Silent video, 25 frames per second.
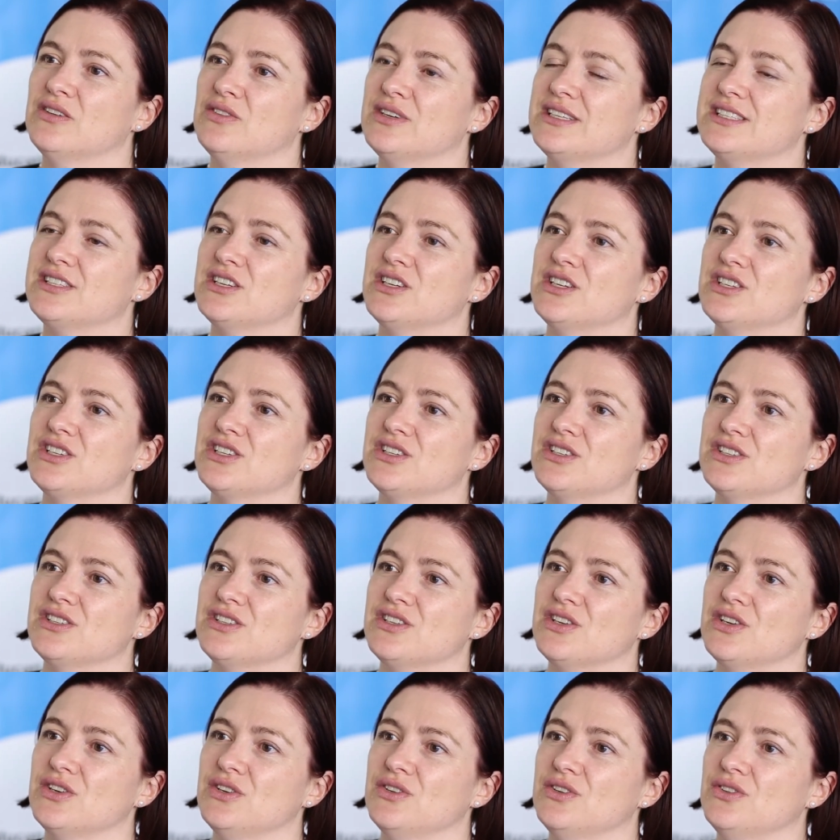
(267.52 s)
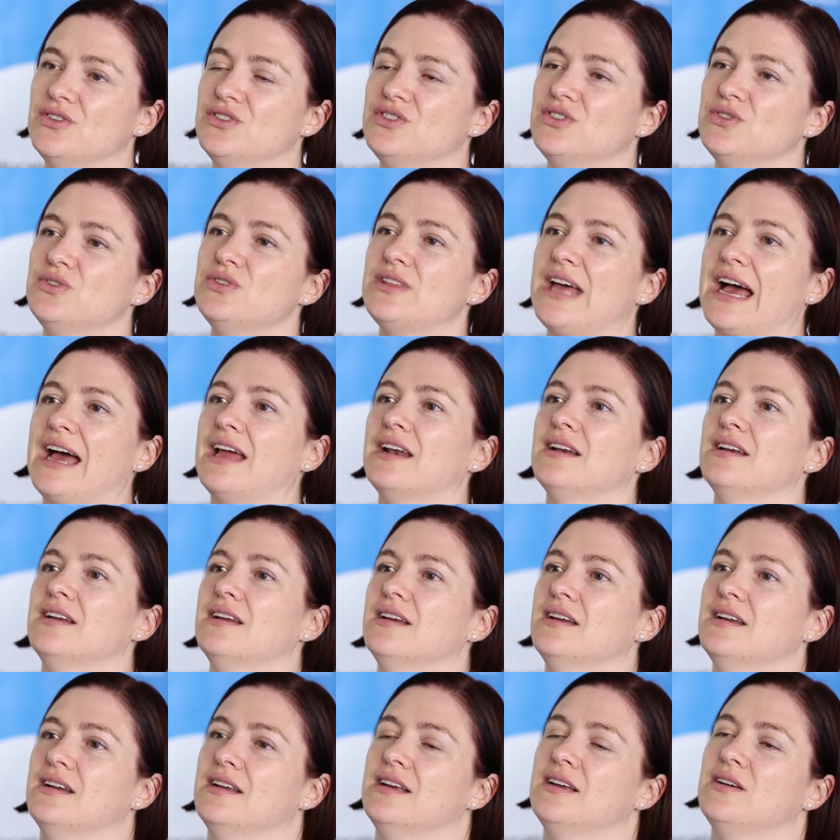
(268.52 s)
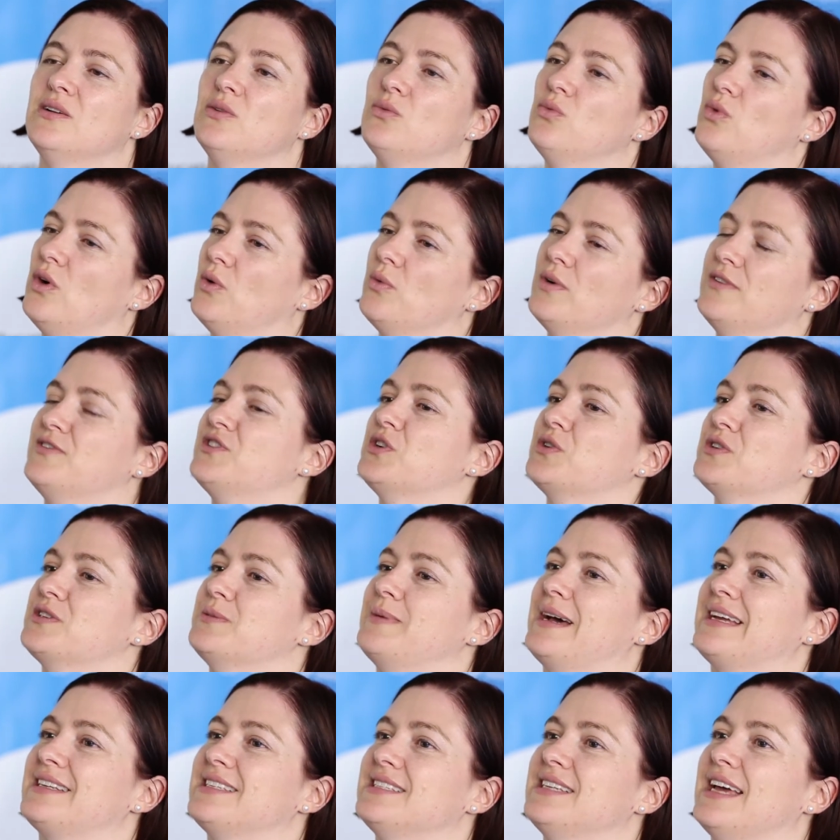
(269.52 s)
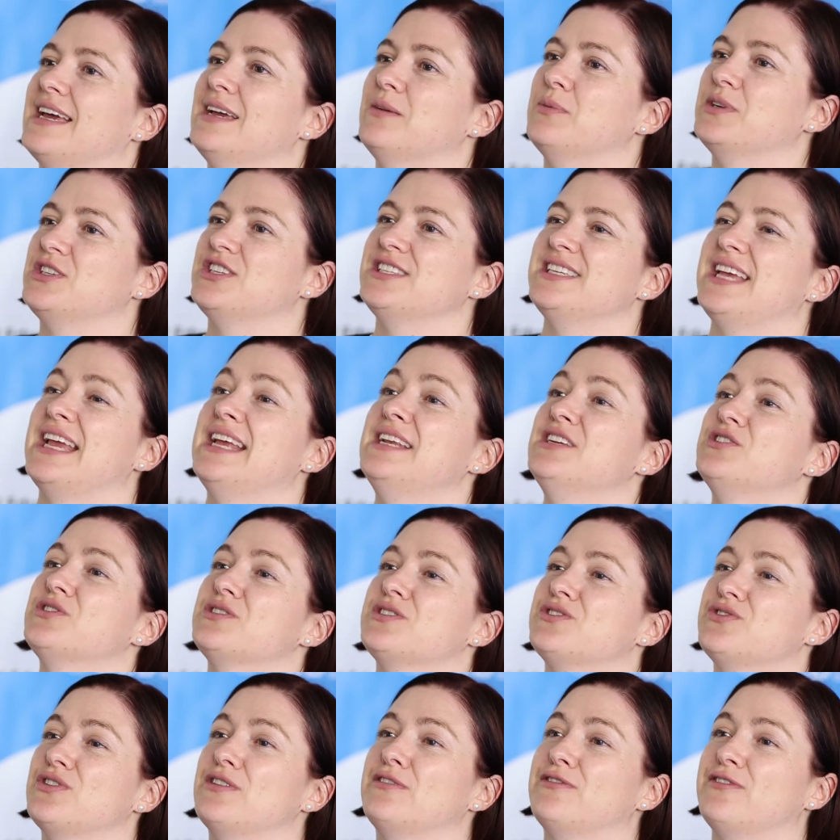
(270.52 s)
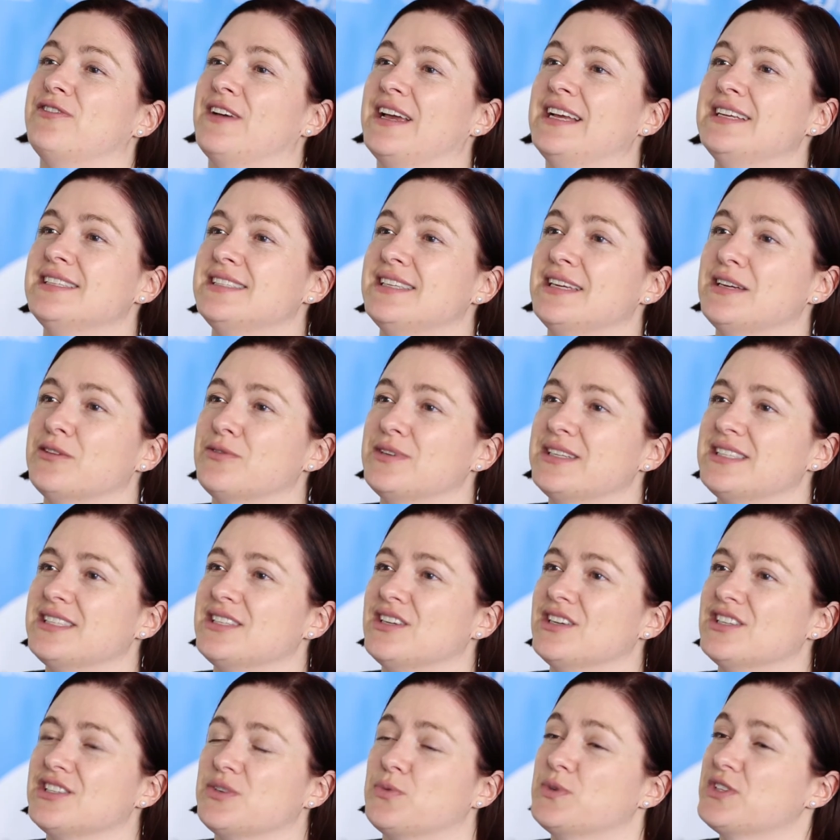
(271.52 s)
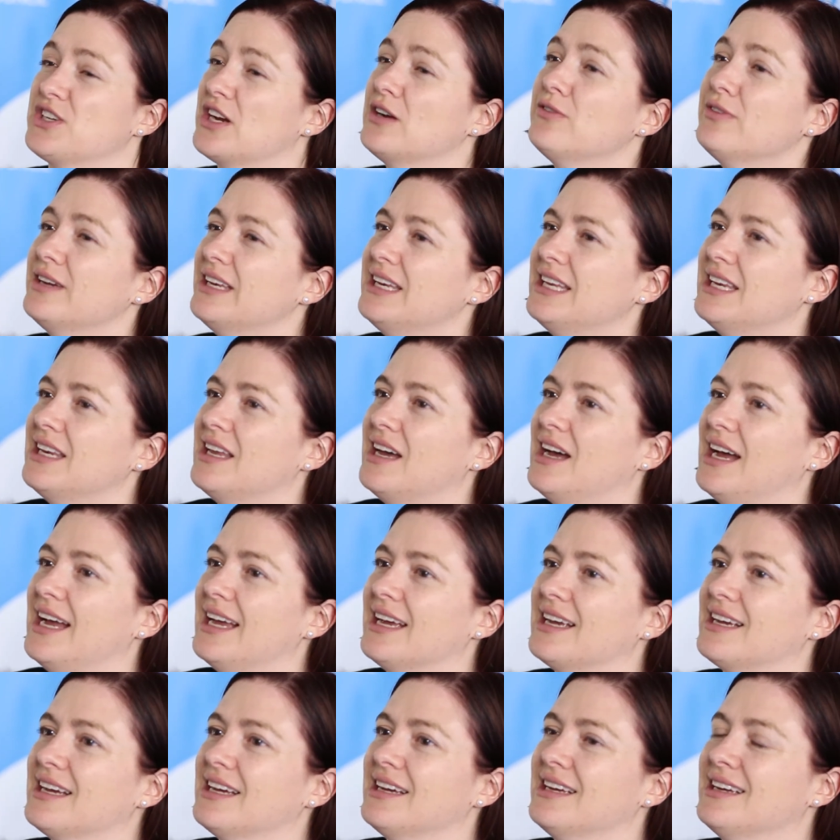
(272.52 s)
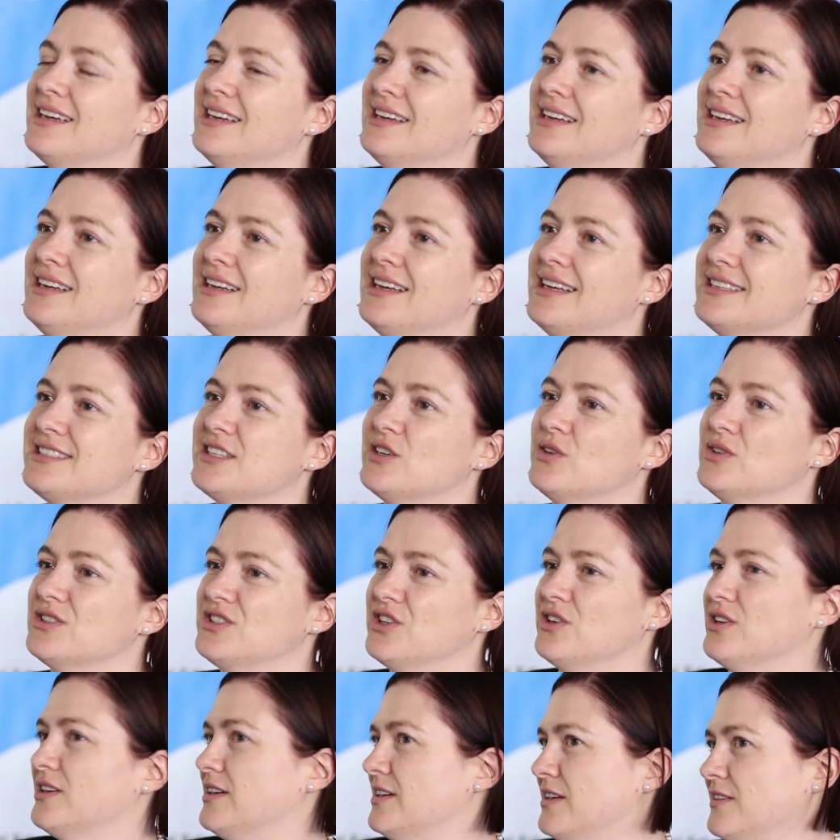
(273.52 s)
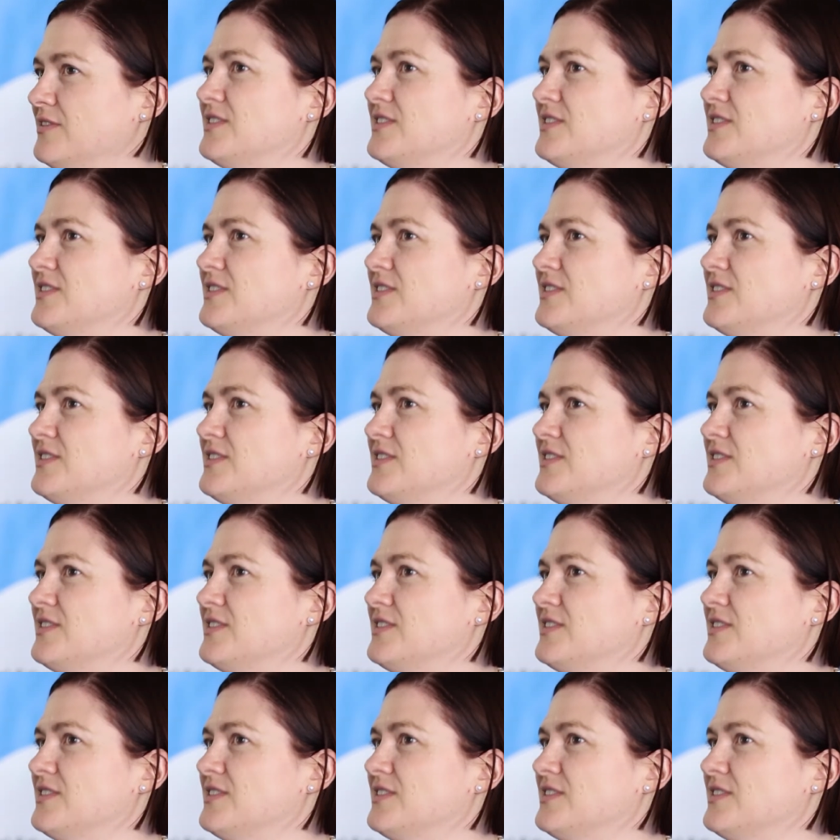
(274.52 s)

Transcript: researchers who do that. What we've talked about today, which is industry-facing research, which I really like as an alternative.